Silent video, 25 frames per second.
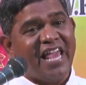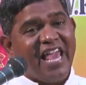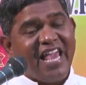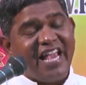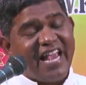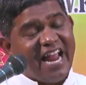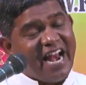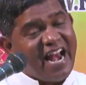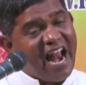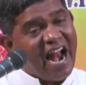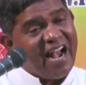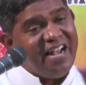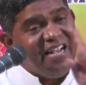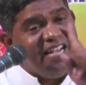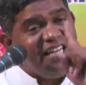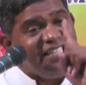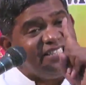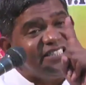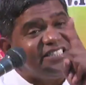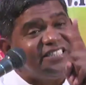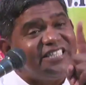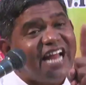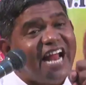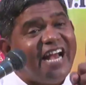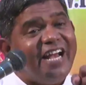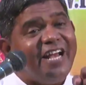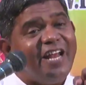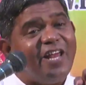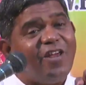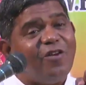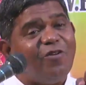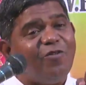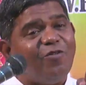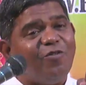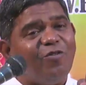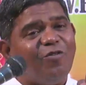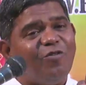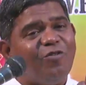He can understand
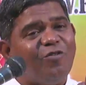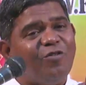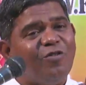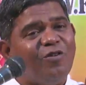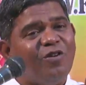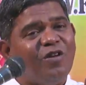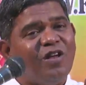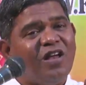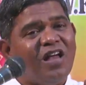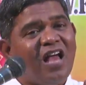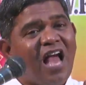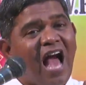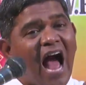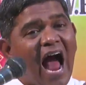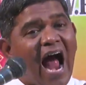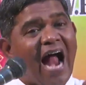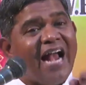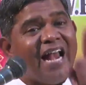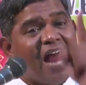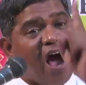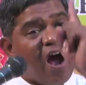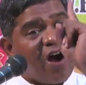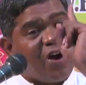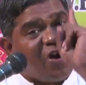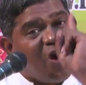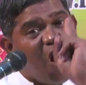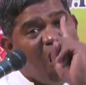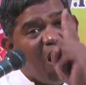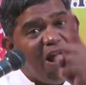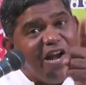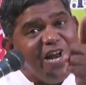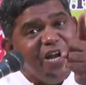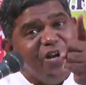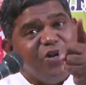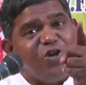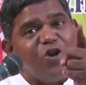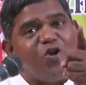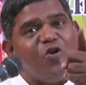you, and
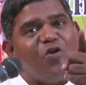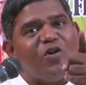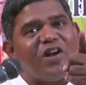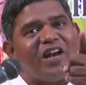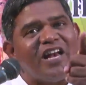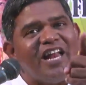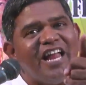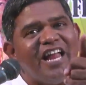according to your